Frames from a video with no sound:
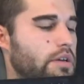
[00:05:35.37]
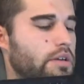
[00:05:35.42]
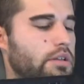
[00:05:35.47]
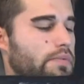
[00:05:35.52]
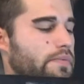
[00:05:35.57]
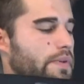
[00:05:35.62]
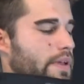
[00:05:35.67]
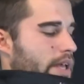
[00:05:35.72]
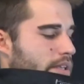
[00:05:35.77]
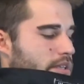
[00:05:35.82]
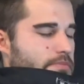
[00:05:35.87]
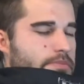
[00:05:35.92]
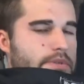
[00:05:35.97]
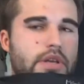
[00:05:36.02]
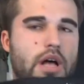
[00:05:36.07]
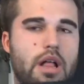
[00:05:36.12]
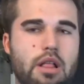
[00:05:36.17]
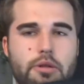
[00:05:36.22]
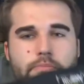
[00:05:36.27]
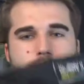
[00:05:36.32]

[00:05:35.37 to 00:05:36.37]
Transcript: They feel like some solid